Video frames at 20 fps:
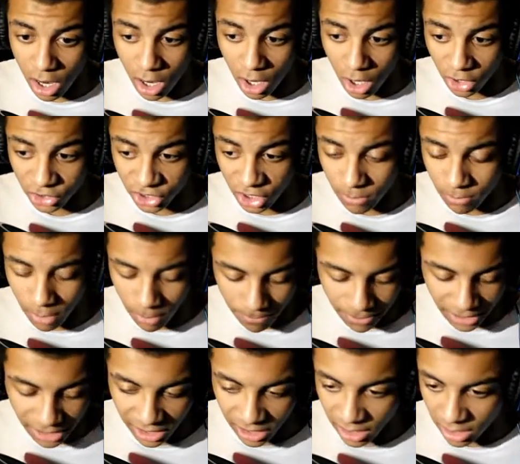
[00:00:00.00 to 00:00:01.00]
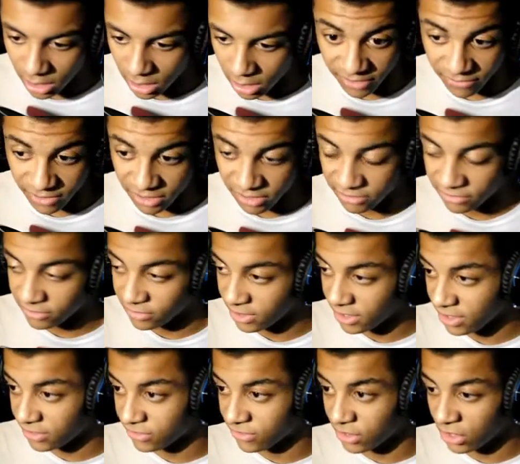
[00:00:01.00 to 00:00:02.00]
Automobile. Here it is.
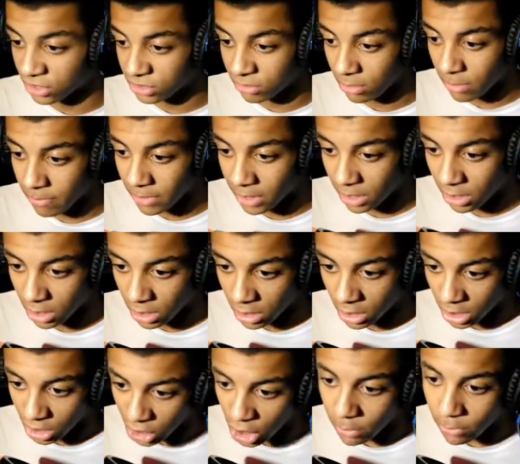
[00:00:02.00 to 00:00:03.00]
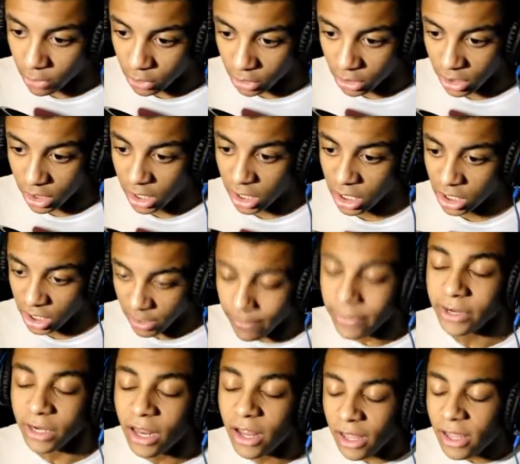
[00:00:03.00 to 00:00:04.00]
Is the automobile. Come on, Come on.